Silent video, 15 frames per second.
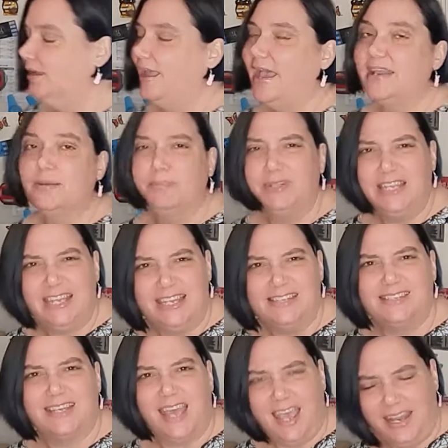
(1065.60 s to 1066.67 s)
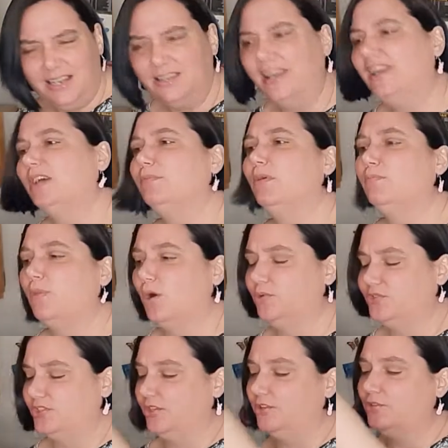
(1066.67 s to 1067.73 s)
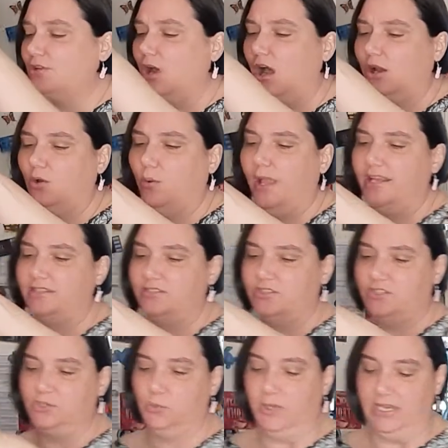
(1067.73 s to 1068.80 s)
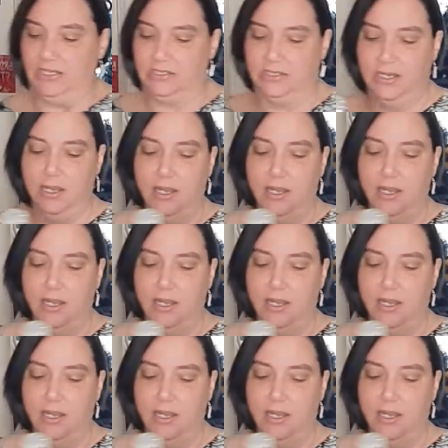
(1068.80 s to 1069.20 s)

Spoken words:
and a Bellini is kind of like a mimosa. They're not quite as sweet.